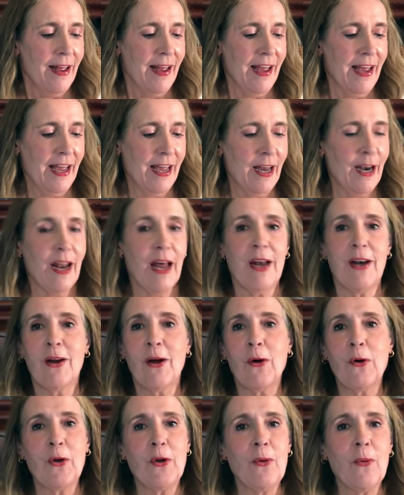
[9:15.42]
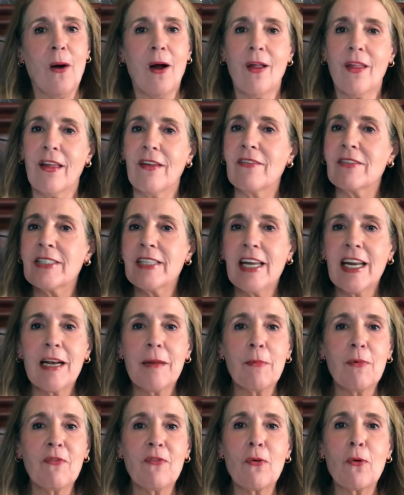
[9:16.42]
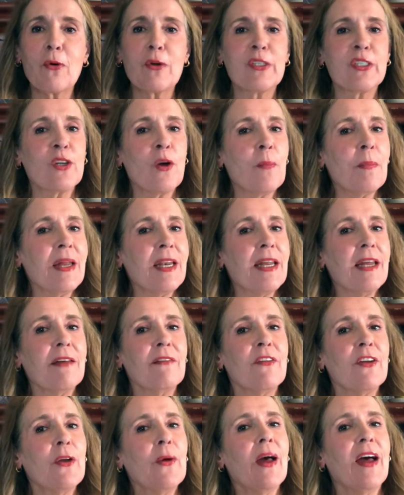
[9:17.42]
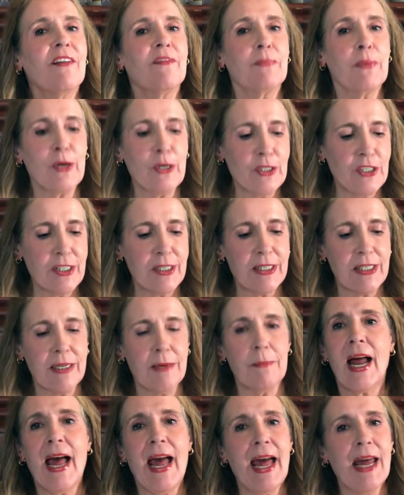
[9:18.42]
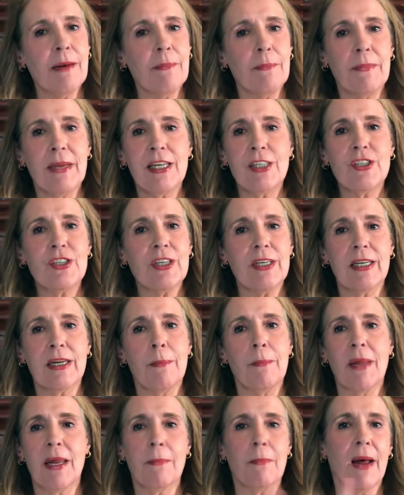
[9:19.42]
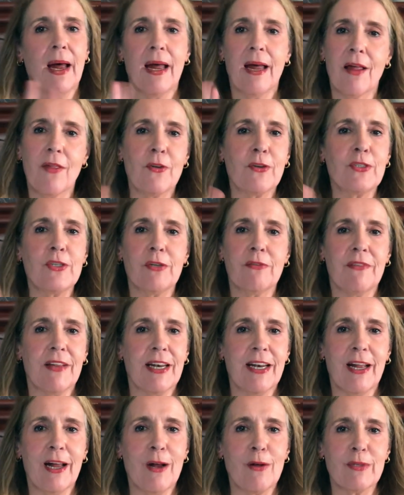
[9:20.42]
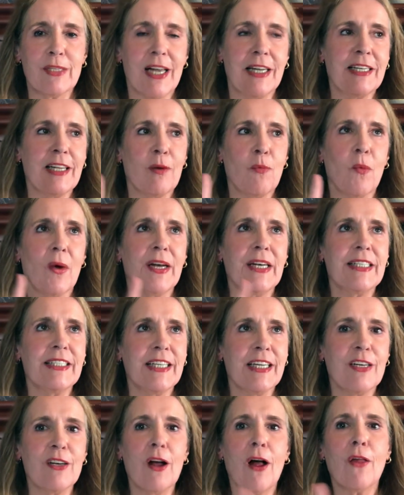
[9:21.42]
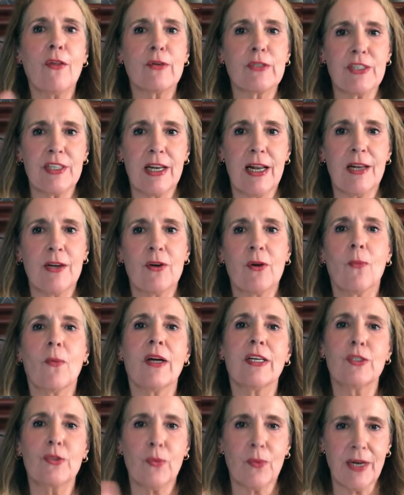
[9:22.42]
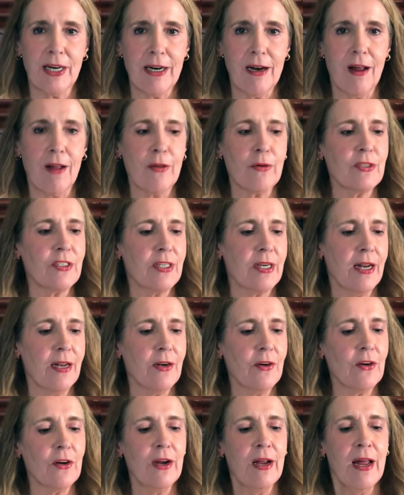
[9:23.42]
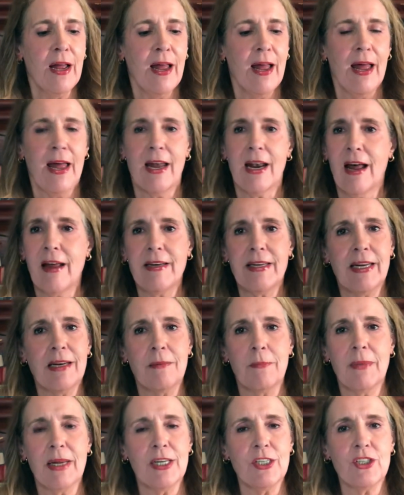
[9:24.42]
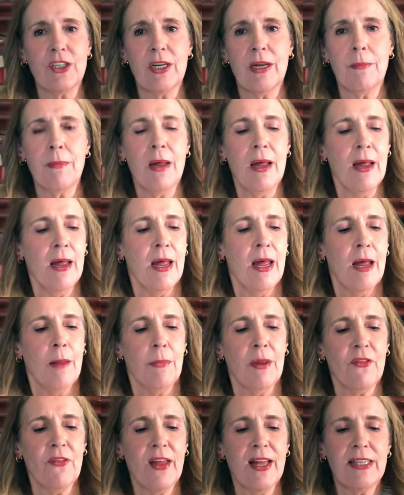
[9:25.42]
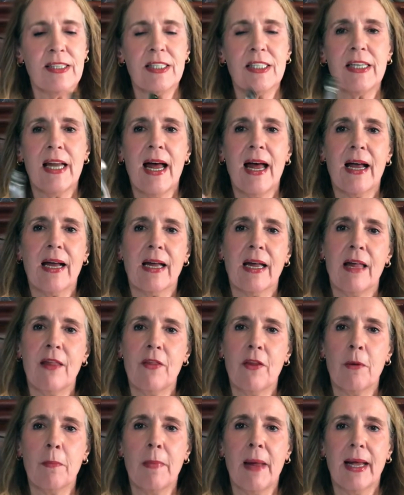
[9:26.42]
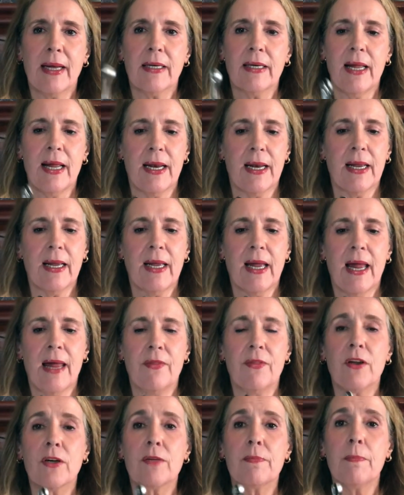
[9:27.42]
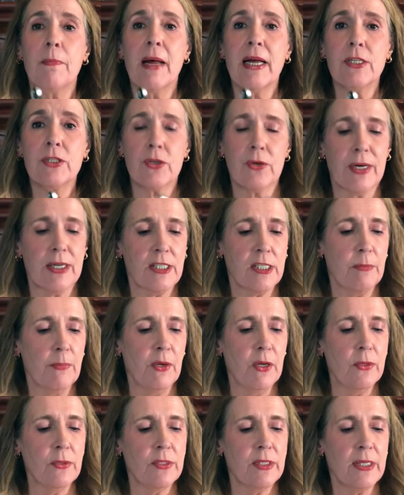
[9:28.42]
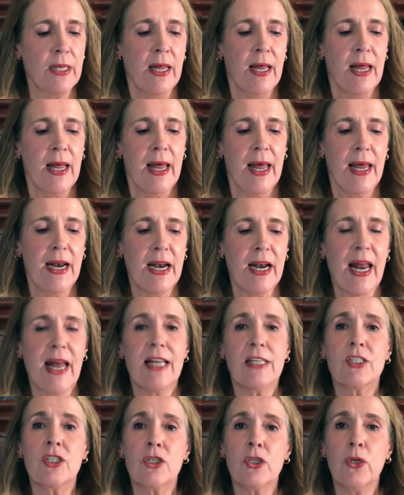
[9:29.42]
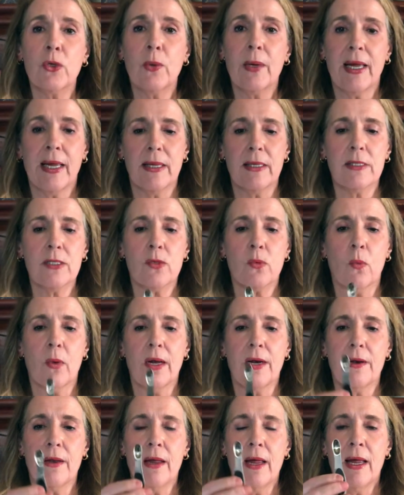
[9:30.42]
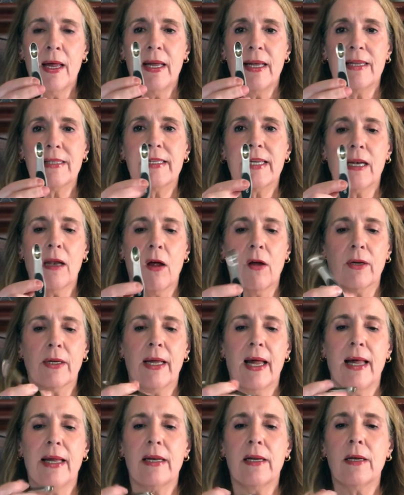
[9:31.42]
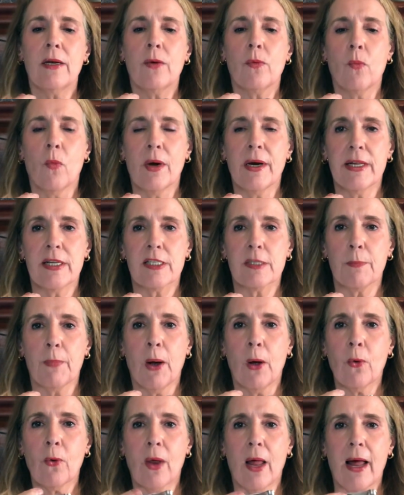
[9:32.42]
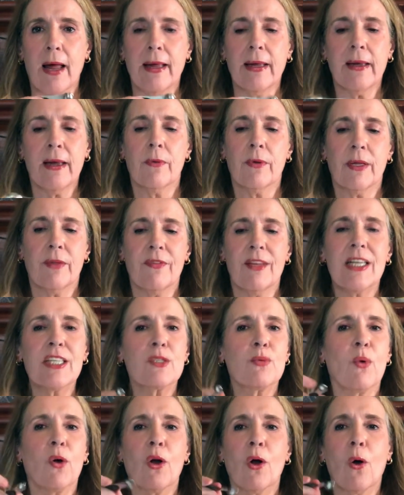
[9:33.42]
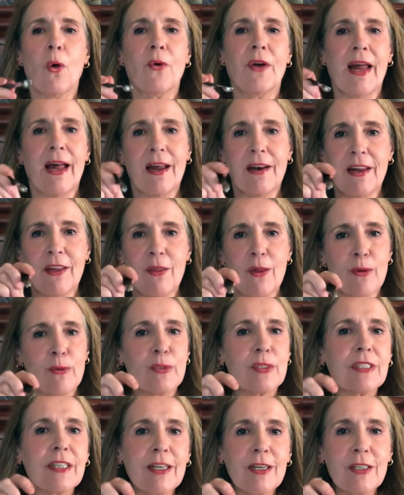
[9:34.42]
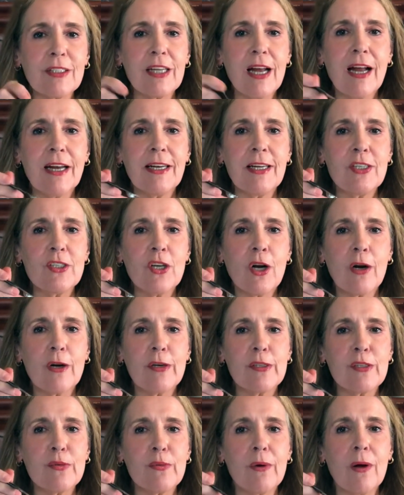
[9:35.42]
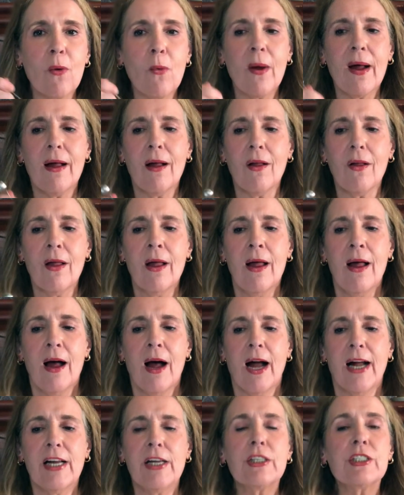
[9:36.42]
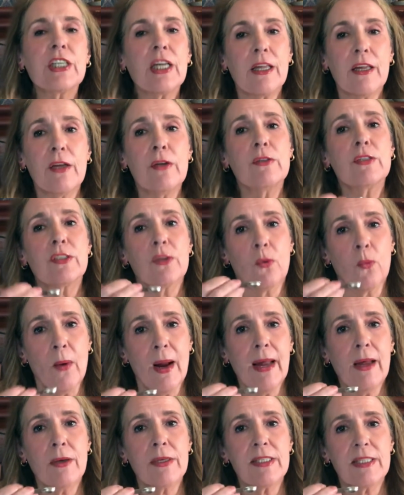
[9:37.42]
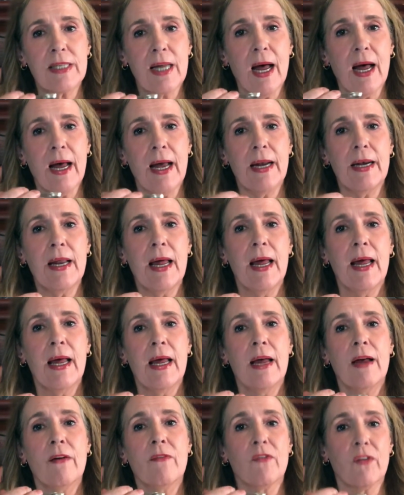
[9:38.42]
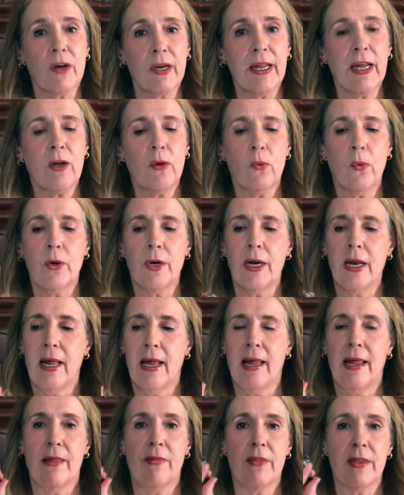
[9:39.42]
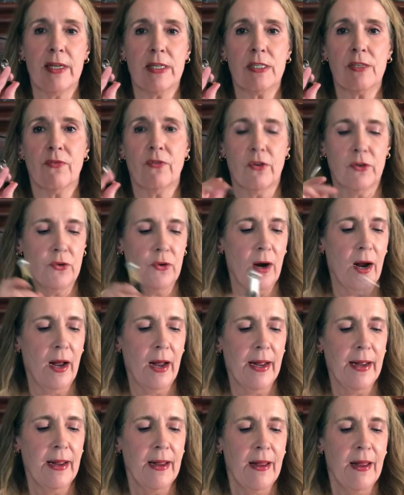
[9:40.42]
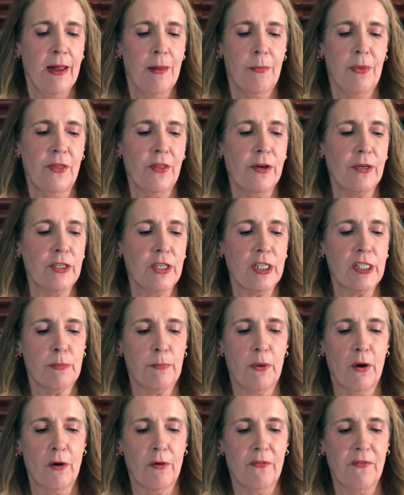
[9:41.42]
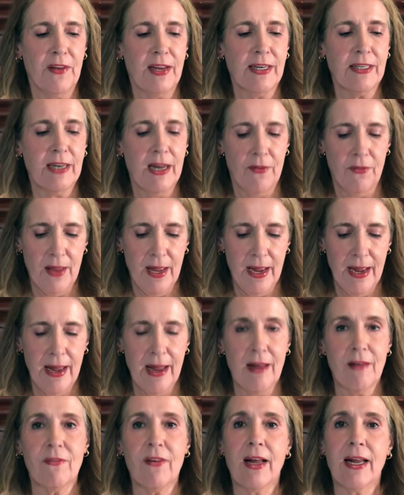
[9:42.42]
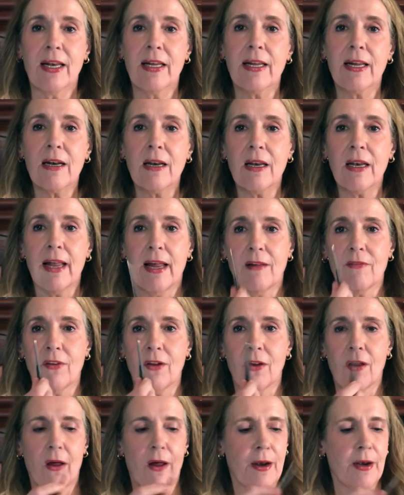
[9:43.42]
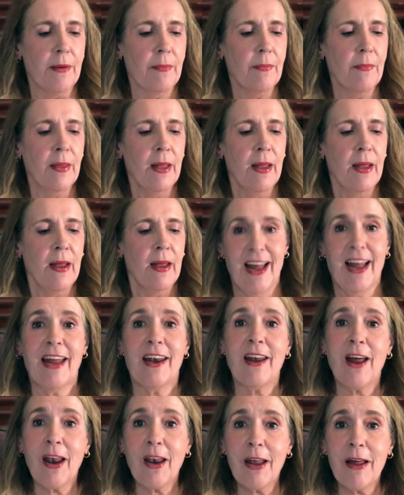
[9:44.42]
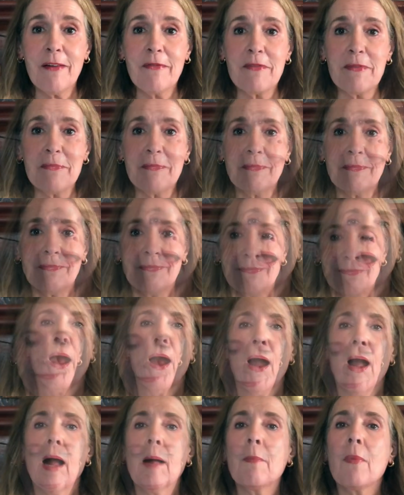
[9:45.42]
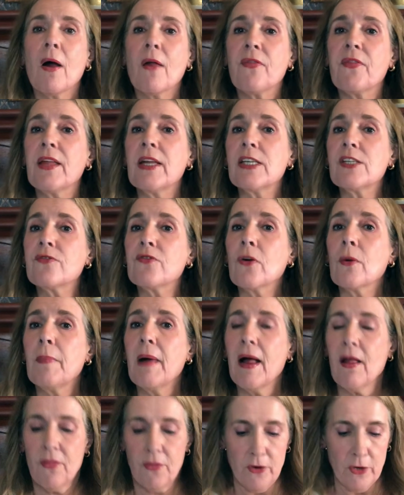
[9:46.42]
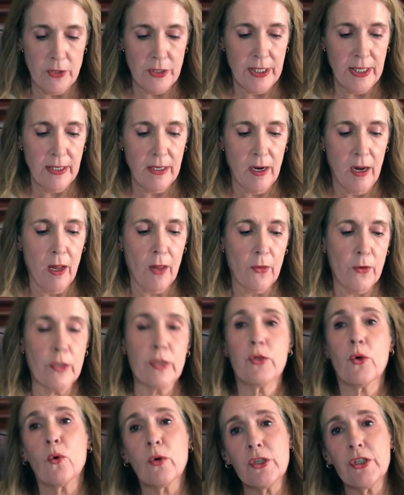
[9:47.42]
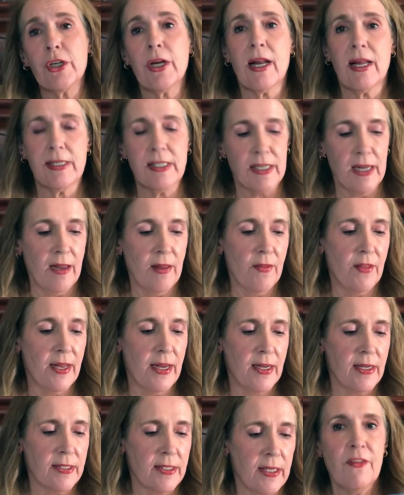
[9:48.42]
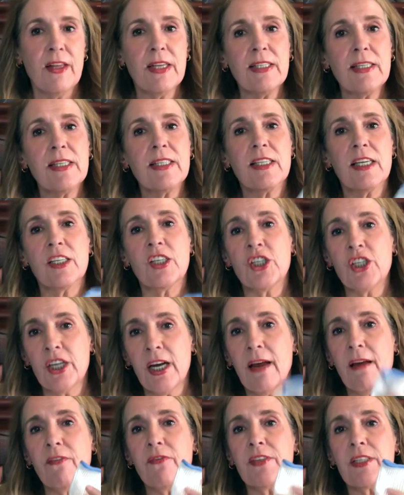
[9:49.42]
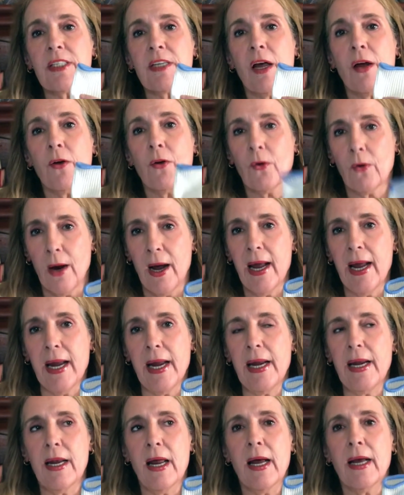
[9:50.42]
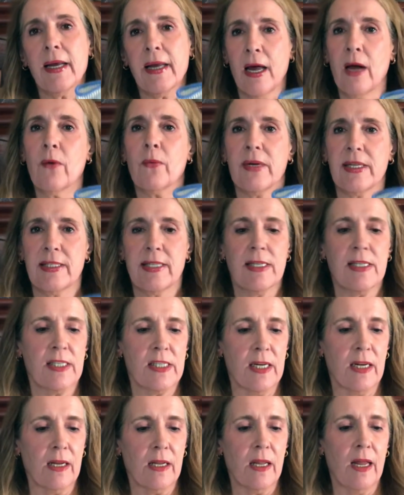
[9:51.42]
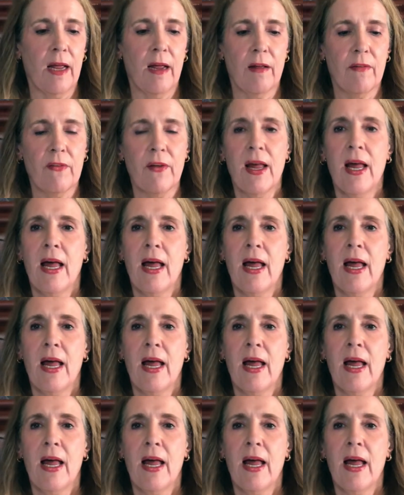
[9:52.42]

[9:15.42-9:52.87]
And I know you all have seen them before. So many of you have purchased them. I hadn't mentioned them in my other two videos. I did one $10 and under, one $20 and under, and I didn't mention them. That they stack, and they're magnetic, and they're measuring spoons. And it has two ends. One is elongated and one is bow-like. This will go down in those little tiny jars real well. I usually use the round side for liquid and this for dry. But they're just perfect, and they have a little level on them, and I love them. I bought these for about $13, or should I say this. This is a chef's grade cut-resistant glove.